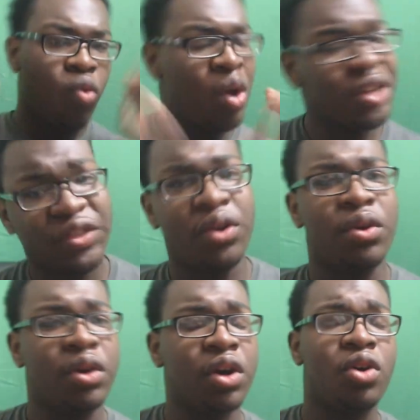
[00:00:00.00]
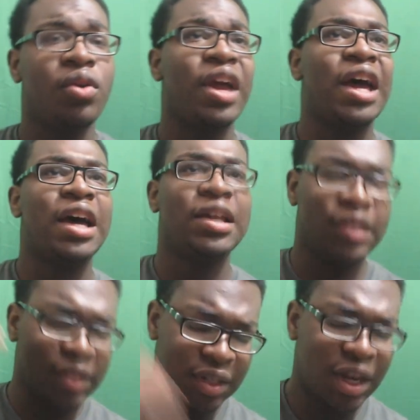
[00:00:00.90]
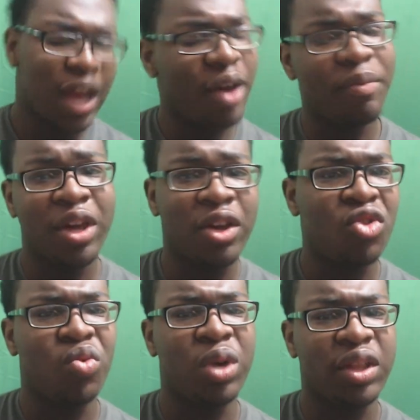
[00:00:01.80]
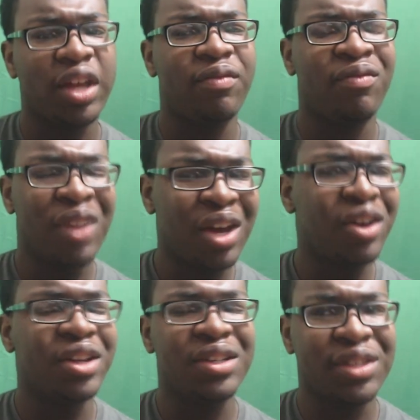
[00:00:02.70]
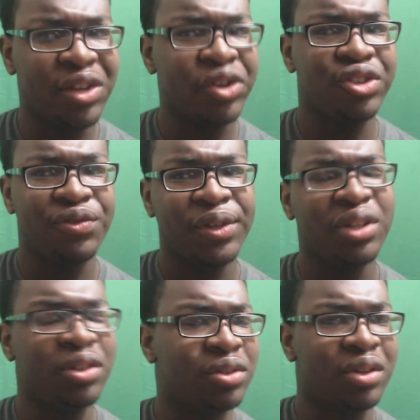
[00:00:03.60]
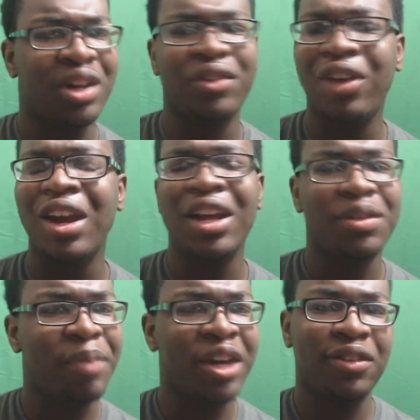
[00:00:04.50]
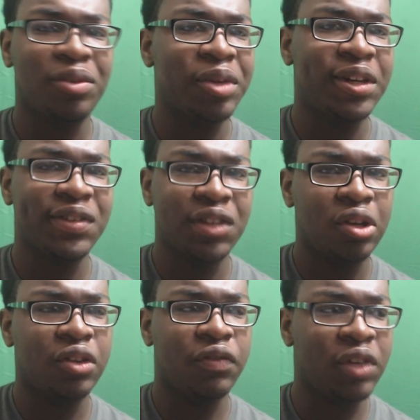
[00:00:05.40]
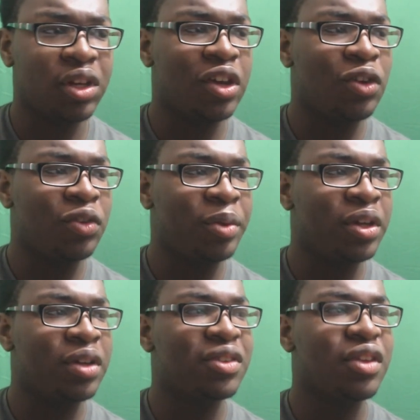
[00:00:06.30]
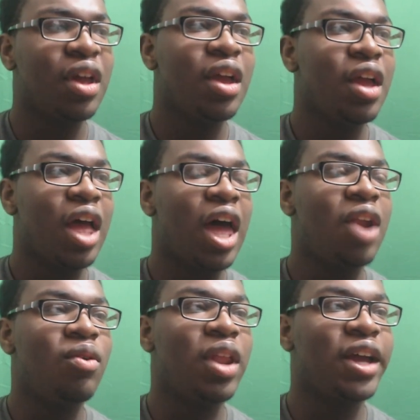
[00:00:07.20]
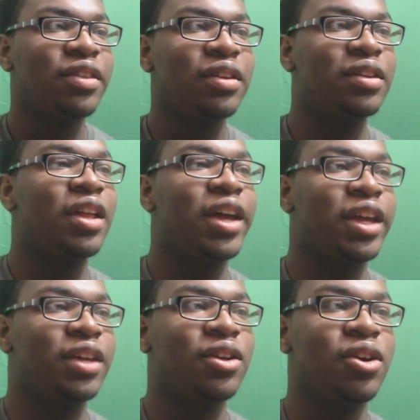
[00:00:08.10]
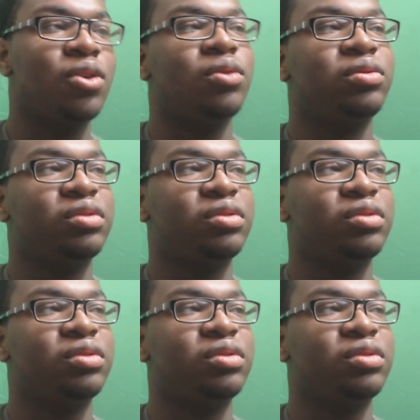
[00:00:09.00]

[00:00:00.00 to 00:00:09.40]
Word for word: What's going on guys and today I'm here with a very serious video. I try not to make too many serious videos because I don't like to like, you know,